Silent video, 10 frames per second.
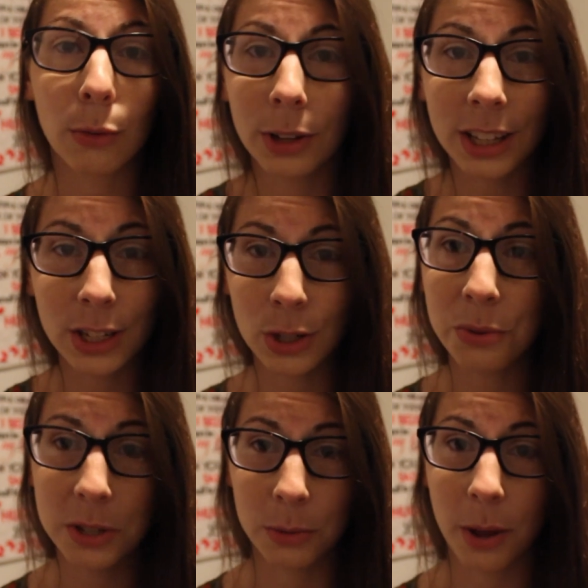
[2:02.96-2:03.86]
really
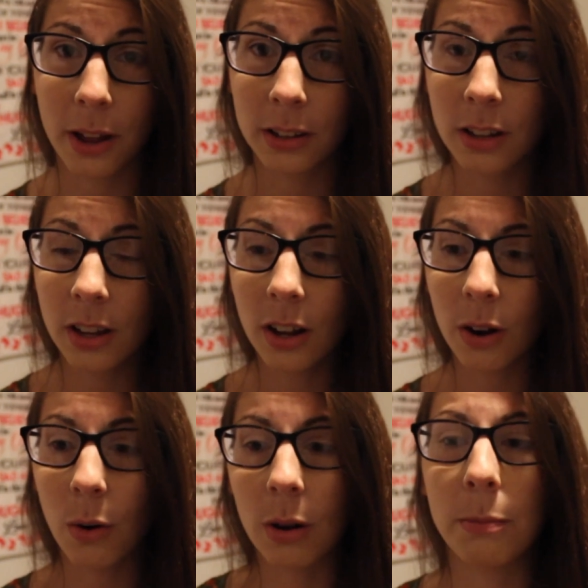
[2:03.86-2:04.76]
do as well.
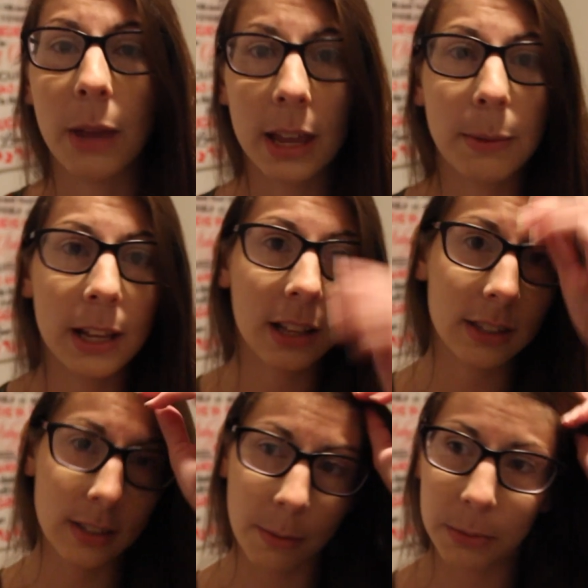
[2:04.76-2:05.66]
Or maybe it's
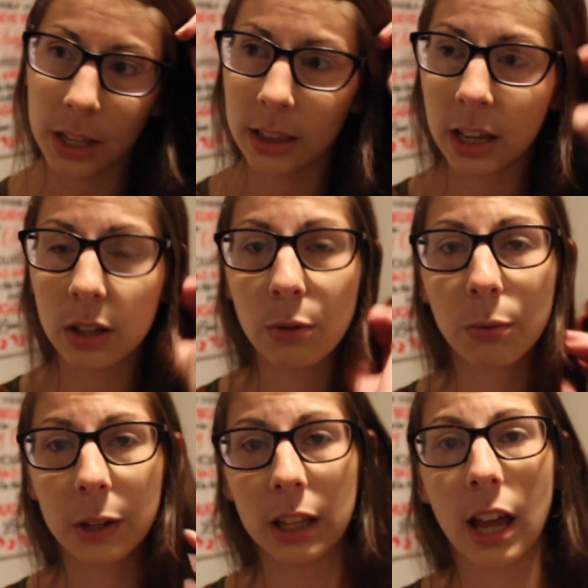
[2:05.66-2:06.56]
something that you
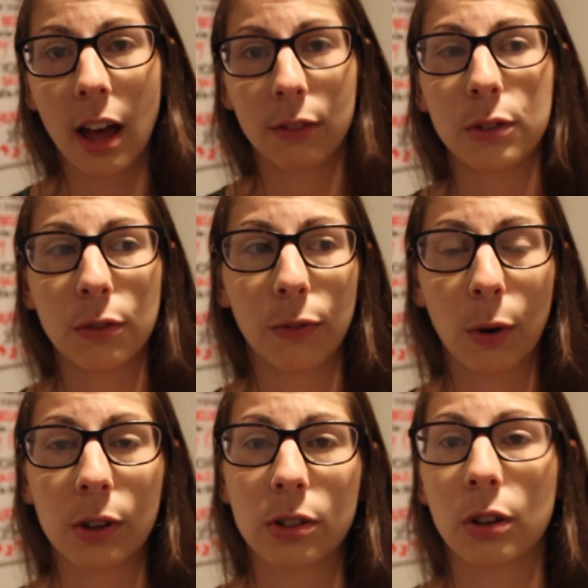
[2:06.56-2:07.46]
really have to
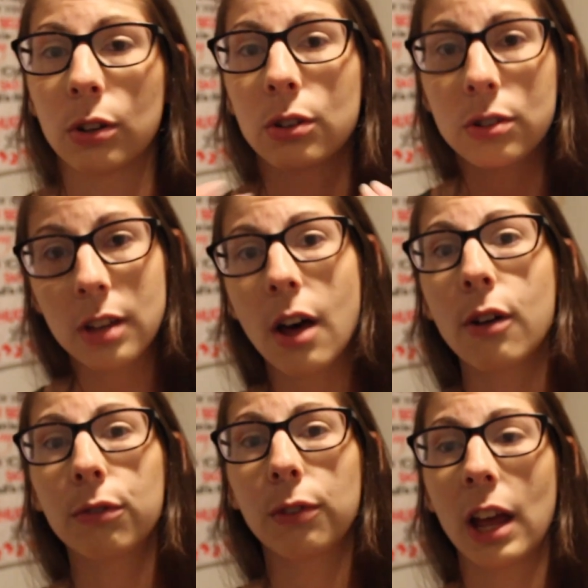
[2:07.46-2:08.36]
focus on
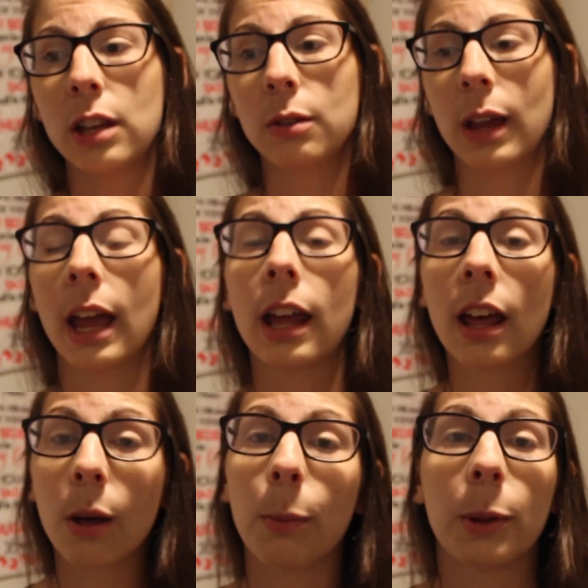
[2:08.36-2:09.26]
yourself and you can't
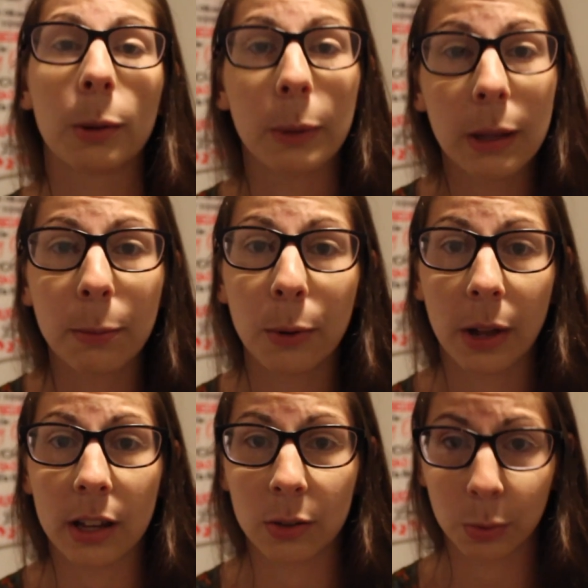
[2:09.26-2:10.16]
help other
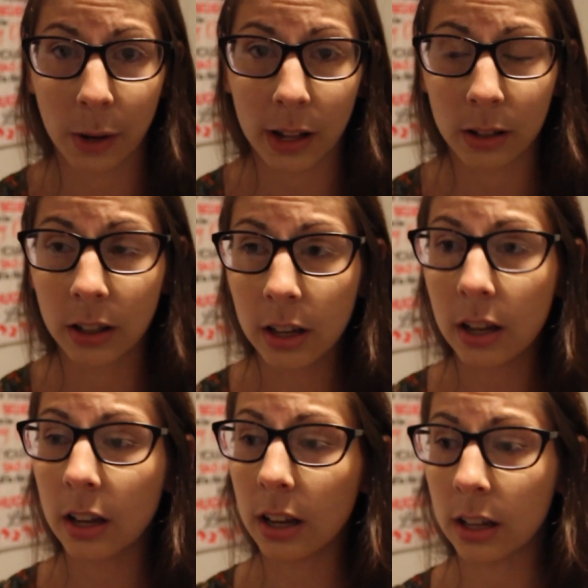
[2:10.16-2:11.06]
people as well
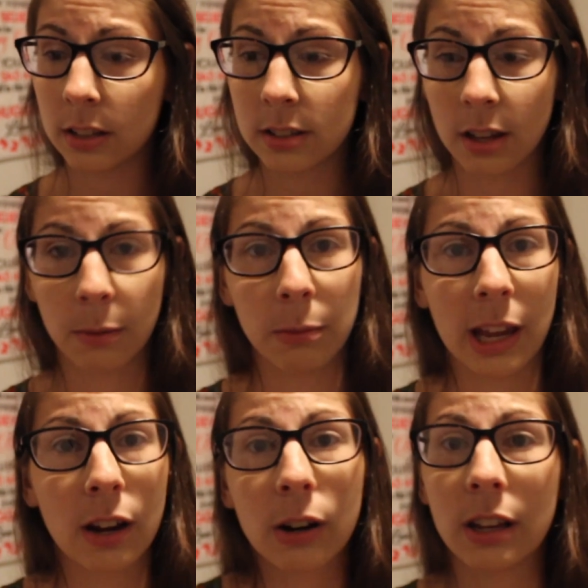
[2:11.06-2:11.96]
in some
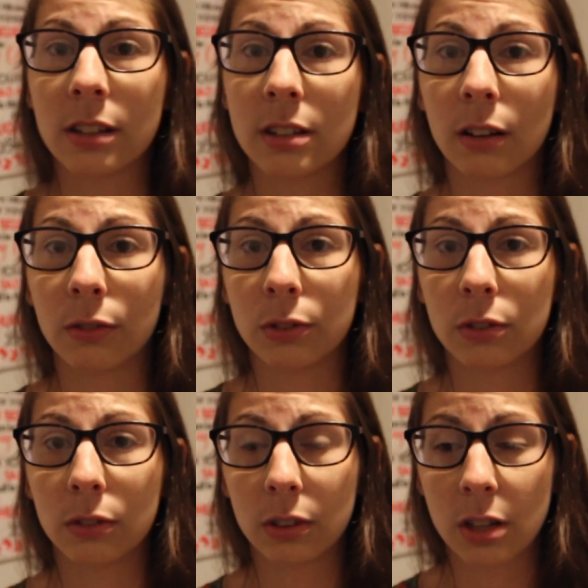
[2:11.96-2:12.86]
areas of
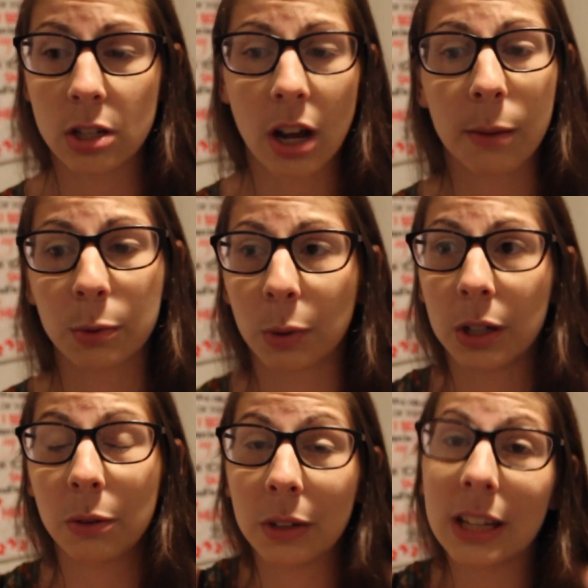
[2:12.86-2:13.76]
the jobs where
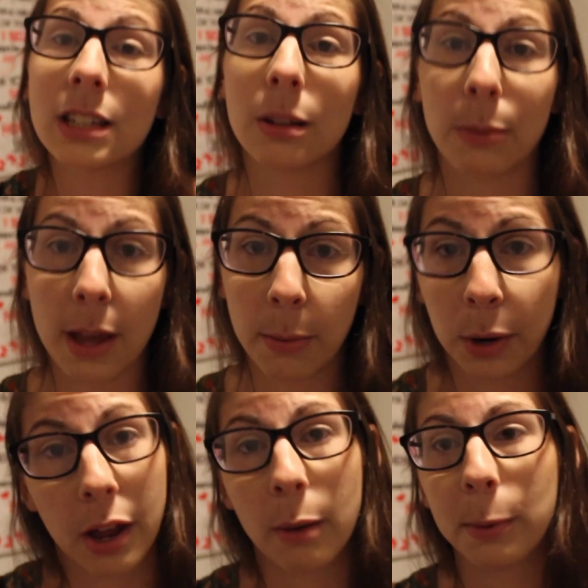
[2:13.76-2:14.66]
you need to be able
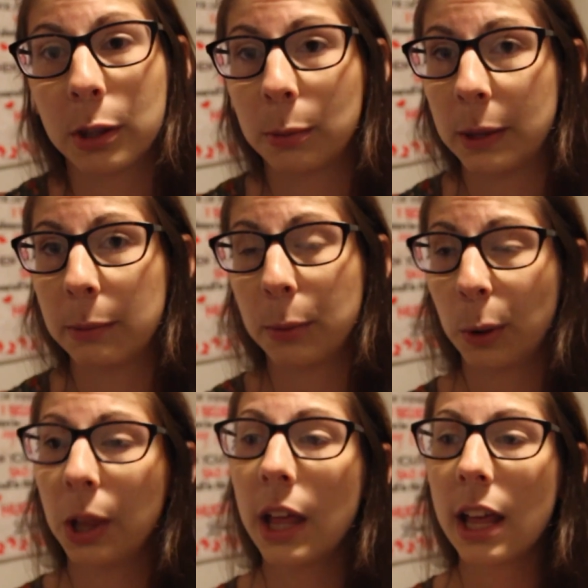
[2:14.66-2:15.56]
to help other people.